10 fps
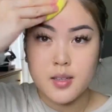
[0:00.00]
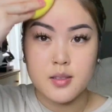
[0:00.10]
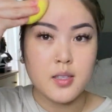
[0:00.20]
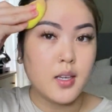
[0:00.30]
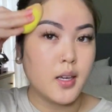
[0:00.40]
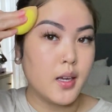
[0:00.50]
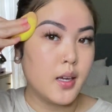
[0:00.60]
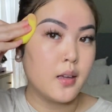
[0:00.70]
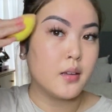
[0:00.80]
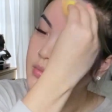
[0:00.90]
Is
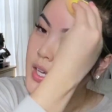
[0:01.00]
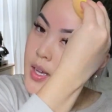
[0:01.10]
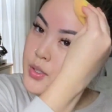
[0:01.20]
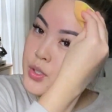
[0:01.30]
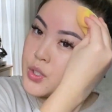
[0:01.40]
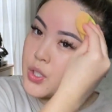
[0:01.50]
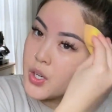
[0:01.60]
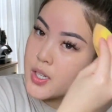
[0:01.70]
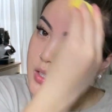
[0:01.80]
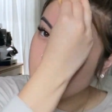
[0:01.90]
it a
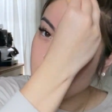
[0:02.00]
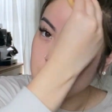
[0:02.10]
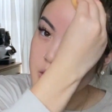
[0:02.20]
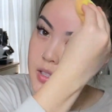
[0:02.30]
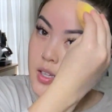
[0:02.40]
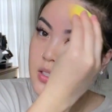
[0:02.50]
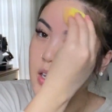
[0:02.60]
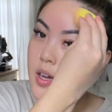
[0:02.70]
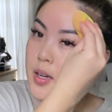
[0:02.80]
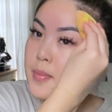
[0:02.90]
certain subject they
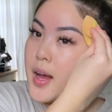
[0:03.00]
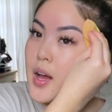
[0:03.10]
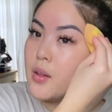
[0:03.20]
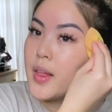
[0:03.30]
talk about?